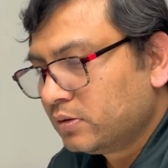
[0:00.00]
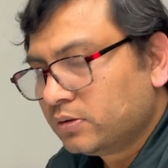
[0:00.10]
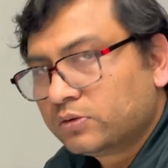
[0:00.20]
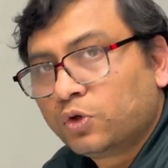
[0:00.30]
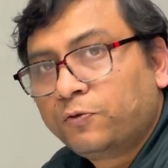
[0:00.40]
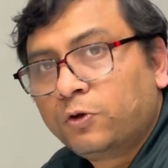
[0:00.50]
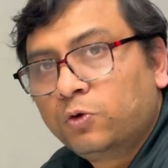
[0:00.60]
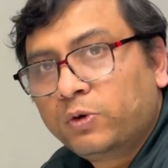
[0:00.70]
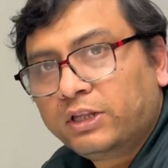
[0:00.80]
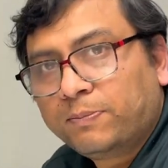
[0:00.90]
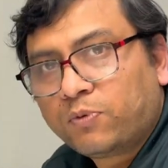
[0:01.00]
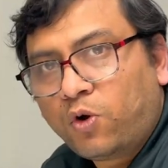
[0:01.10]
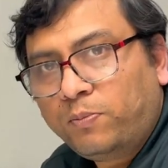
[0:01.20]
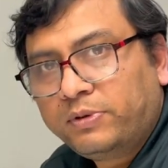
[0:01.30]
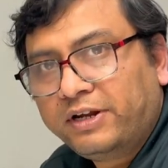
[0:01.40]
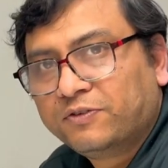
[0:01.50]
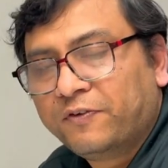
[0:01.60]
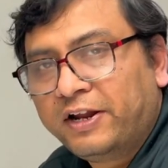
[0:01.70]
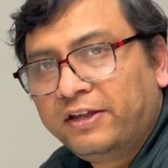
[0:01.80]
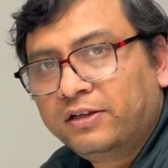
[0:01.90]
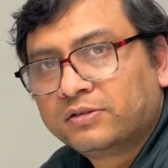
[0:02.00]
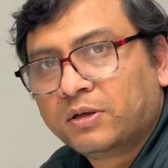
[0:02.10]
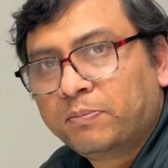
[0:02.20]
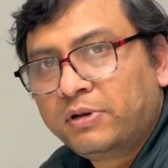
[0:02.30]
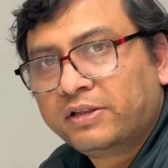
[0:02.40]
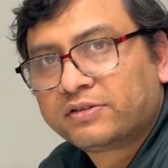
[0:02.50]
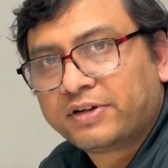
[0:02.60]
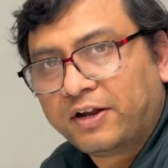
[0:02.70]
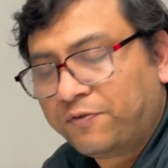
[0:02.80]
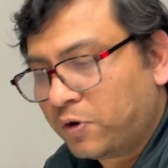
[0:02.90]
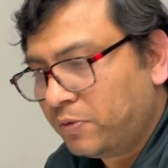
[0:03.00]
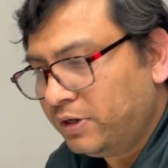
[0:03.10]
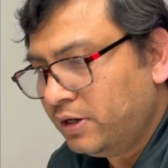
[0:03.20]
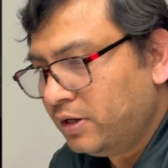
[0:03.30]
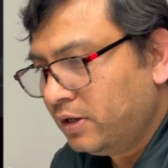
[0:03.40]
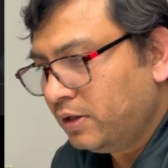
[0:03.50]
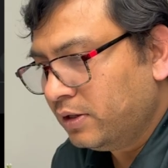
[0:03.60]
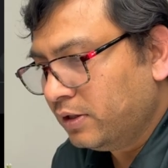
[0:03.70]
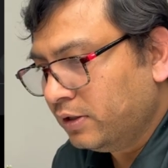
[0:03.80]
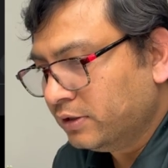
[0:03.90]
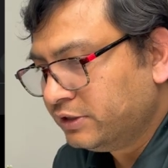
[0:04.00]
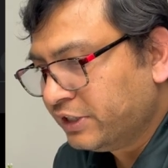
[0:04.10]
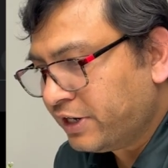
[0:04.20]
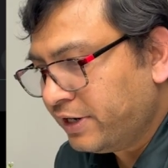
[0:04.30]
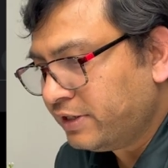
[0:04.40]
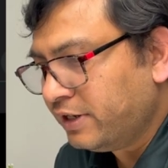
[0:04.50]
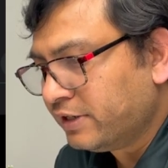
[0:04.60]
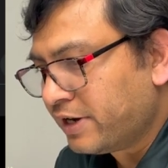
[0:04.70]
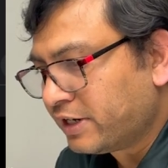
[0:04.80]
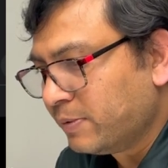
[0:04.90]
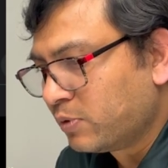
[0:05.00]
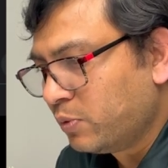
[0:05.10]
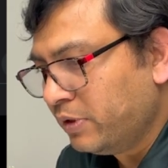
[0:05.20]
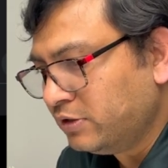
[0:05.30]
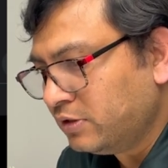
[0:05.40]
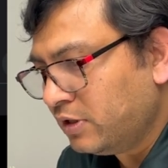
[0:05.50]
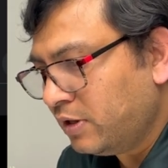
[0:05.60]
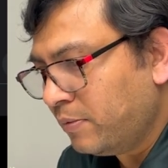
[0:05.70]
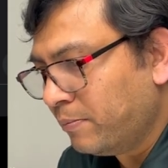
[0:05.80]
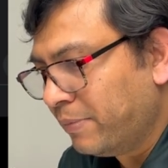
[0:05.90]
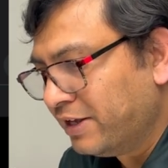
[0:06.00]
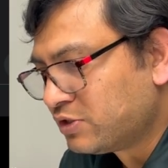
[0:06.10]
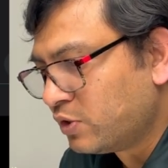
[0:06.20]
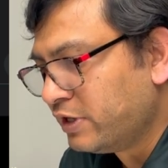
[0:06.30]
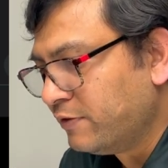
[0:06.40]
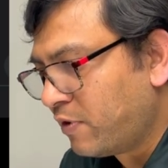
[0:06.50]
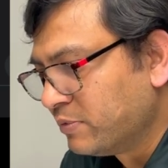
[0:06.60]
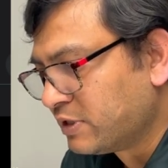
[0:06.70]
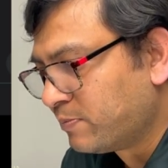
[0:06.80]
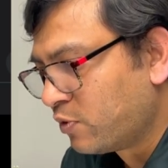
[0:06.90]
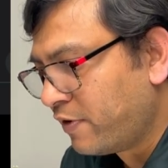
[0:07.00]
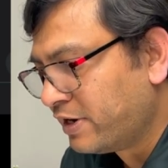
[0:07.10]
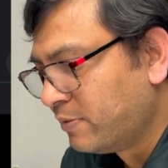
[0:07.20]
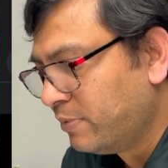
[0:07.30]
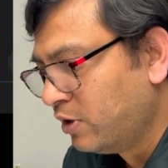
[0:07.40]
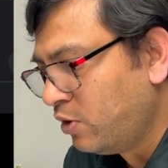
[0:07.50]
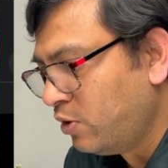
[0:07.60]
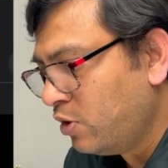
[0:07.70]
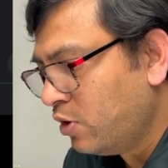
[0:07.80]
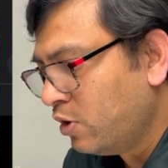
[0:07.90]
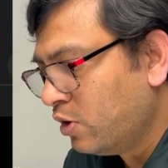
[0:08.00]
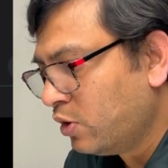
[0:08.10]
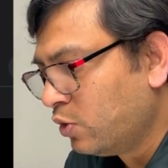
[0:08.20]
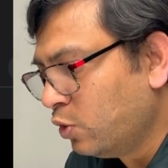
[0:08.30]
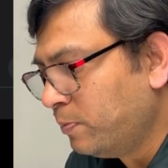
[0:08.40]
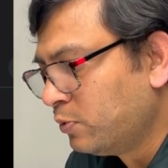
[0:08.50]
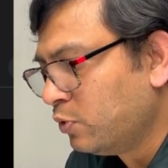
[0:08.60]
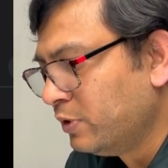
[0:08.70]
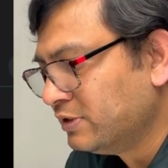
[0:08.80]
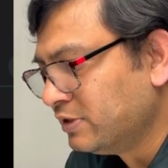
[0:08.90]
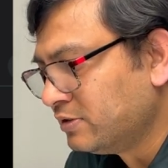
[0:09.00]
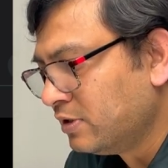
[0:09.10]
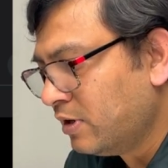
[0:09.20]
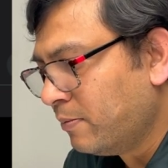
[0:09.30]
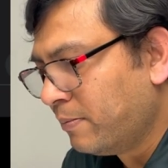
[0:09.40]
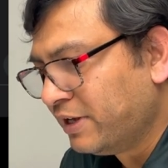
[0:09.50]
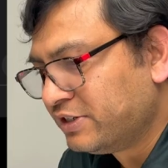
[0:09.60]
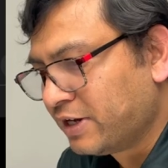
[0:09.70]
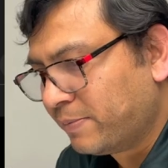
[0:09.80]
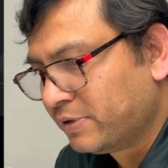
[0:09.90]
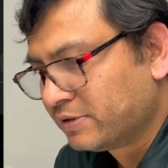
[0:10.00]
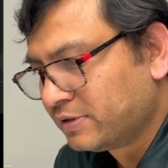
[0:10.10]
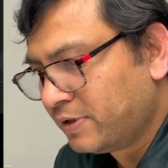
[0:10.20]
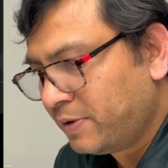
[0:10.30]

So, if you look at the prompt, it is very simple and straightforward. Generate interactive quiz based on the information provided below, group quizzes by chapters